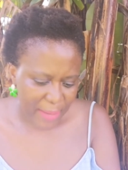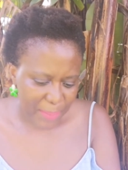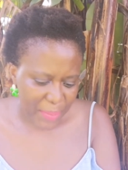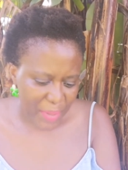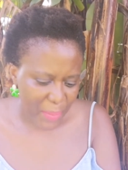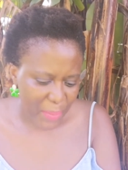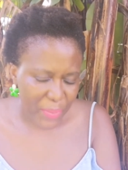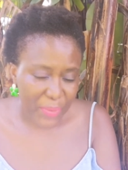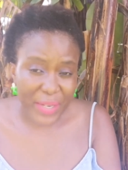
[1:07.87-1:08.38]

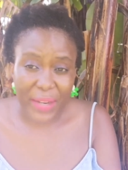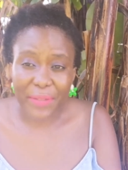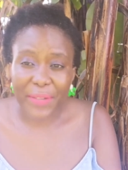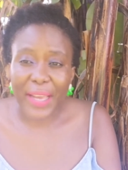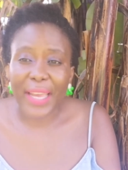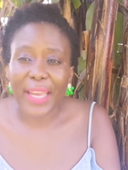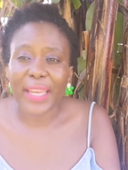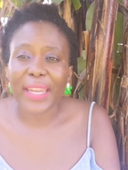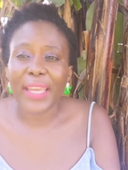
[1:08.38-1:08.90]
people never
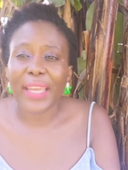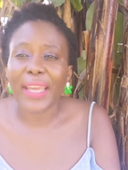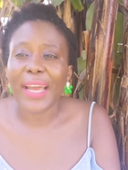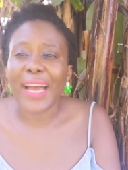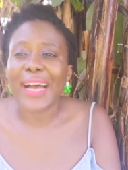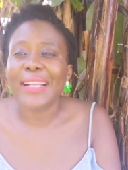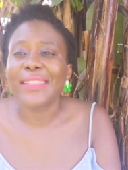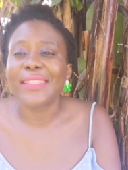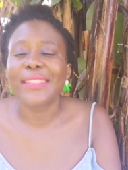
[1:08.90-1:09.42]
had an
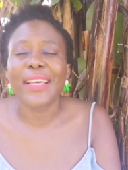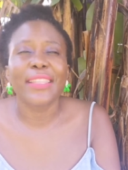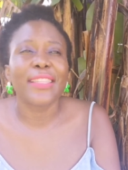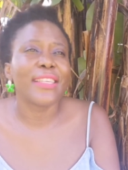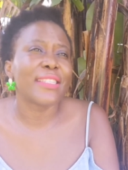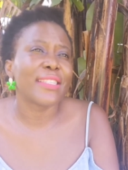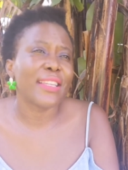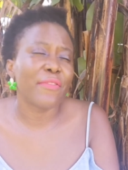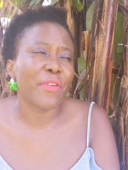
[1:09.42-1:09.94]
answer.
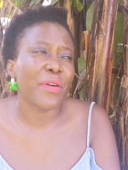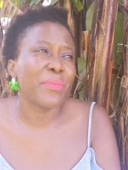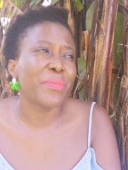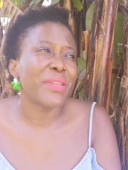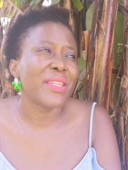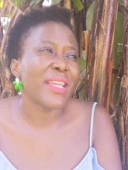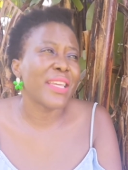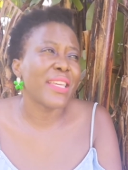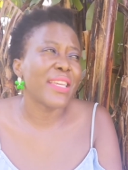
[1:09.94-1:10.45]
There's never
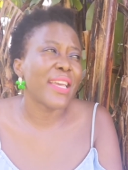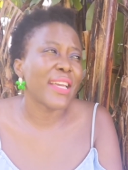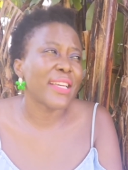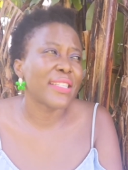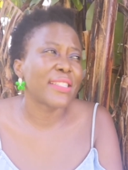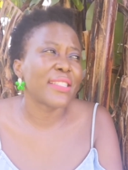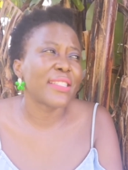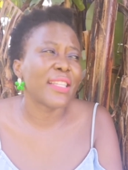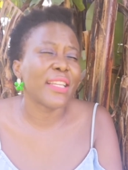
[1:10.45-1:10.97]
been a
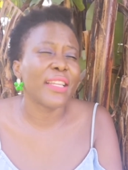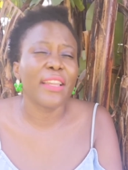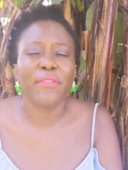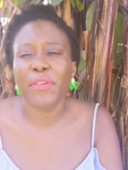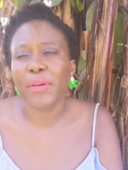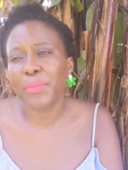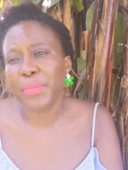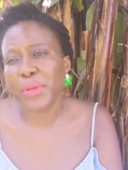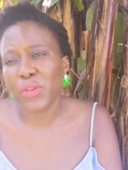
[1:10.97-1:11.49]
yes, there's
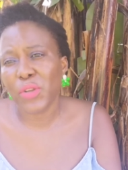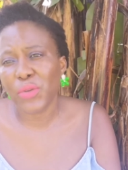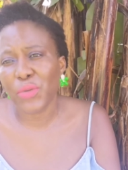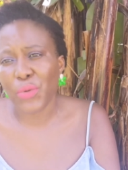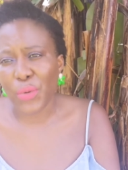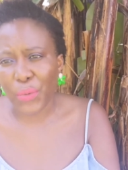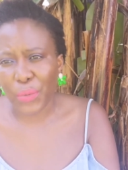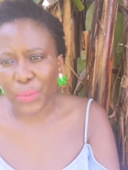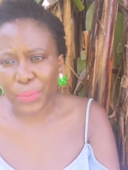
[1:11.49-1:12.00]
never been a
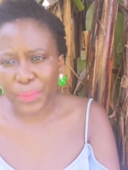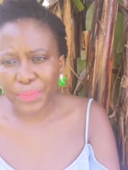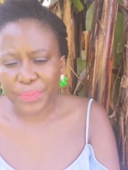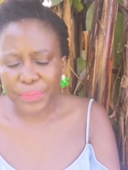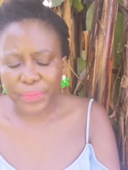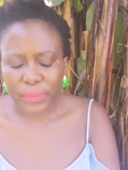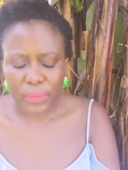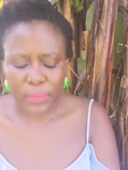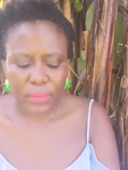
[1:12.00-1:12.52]
no.
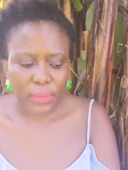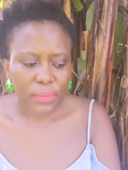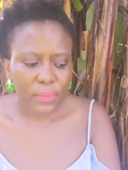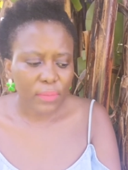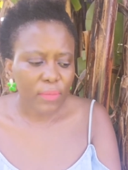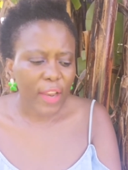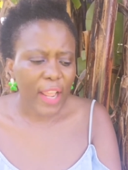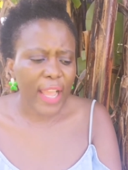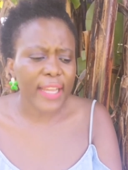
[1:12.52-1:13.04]

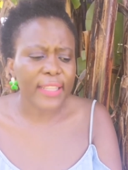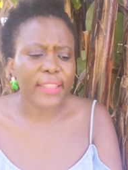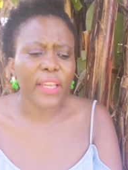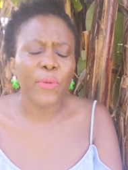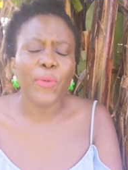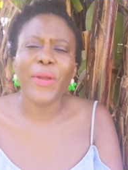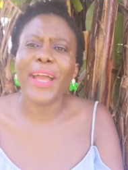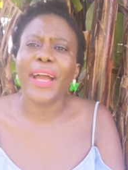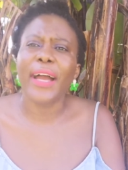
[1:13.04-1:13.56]
I
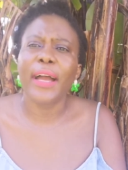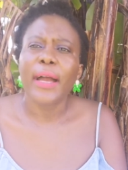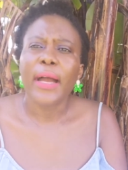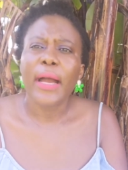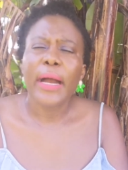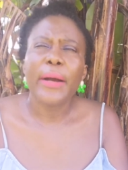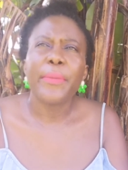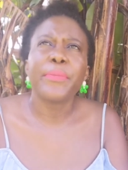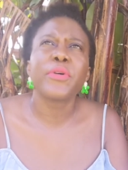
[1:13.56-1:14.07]
think
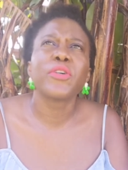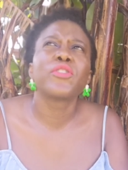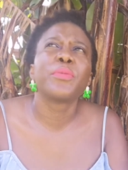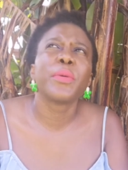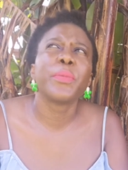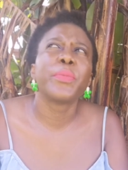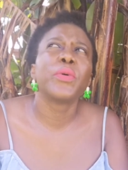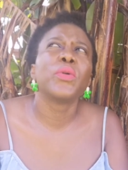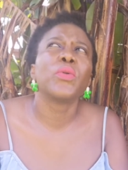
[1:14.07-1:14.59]
most
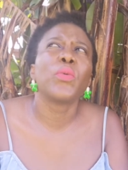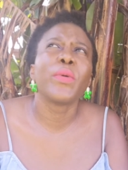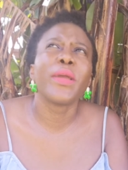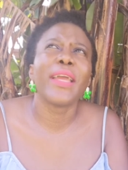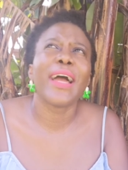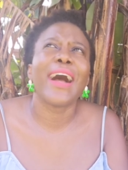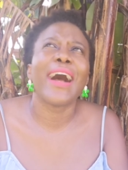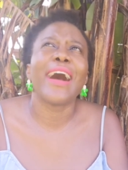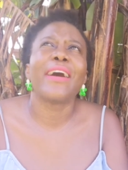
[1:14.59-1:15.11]
people
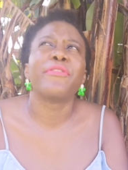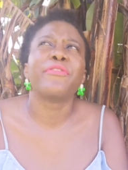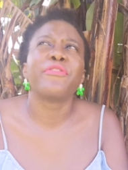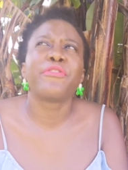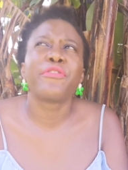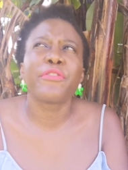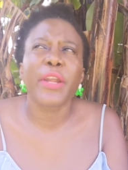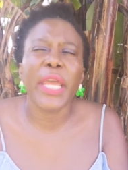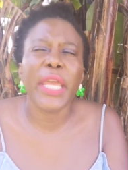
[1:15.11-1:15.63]
are
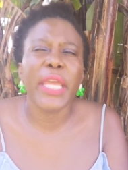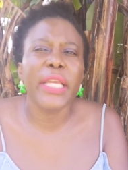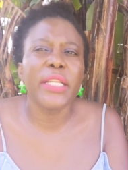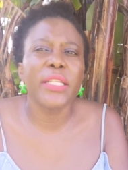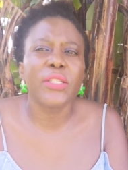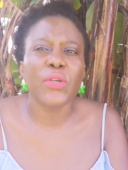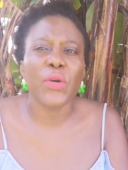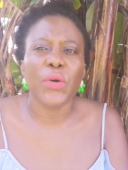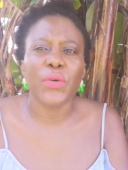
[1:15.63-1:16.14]

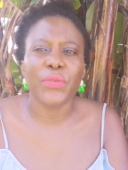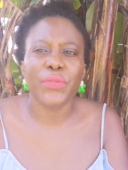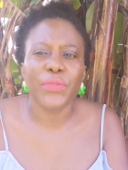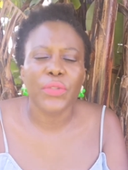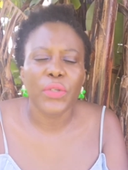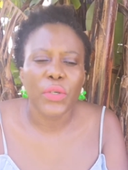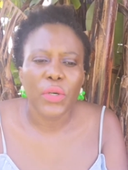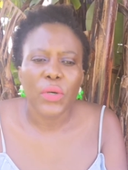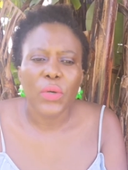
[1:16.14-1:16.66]
afraid of
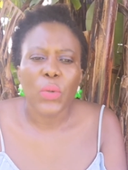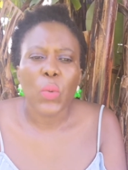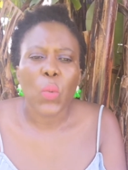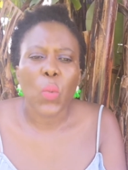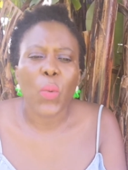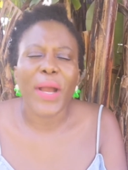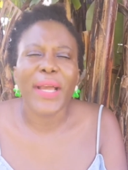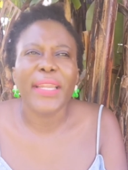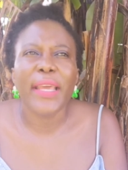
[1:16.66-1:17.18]

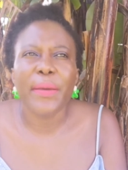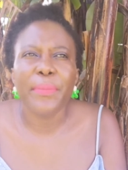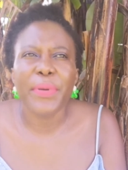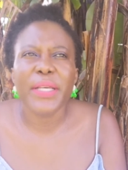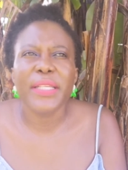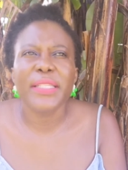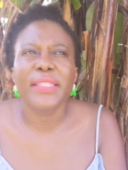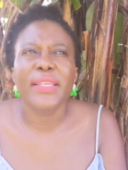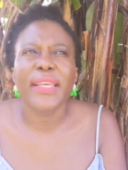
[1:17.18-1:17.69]
what
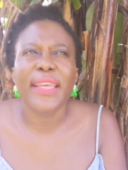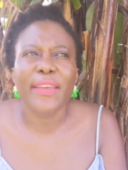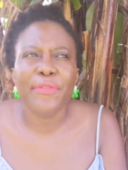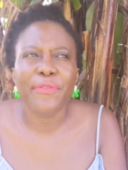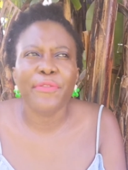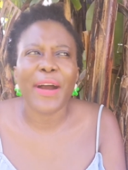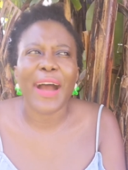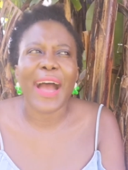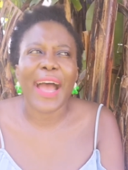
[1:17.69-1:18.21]
happens if
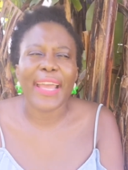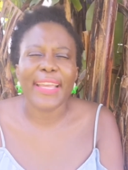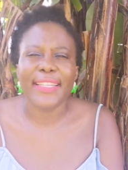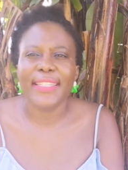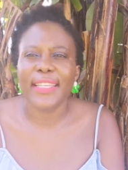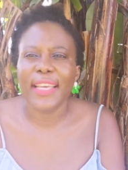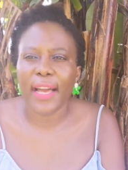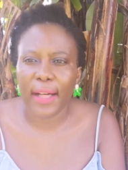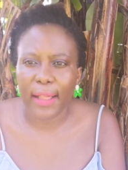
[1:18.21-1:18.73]
I
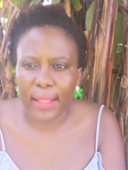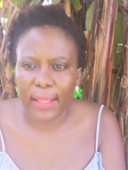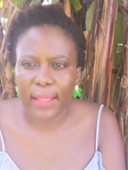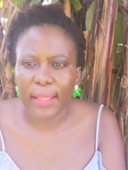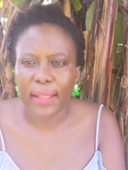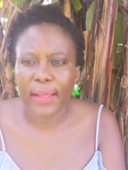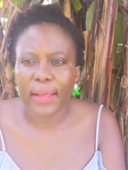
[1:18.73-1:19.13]
tell.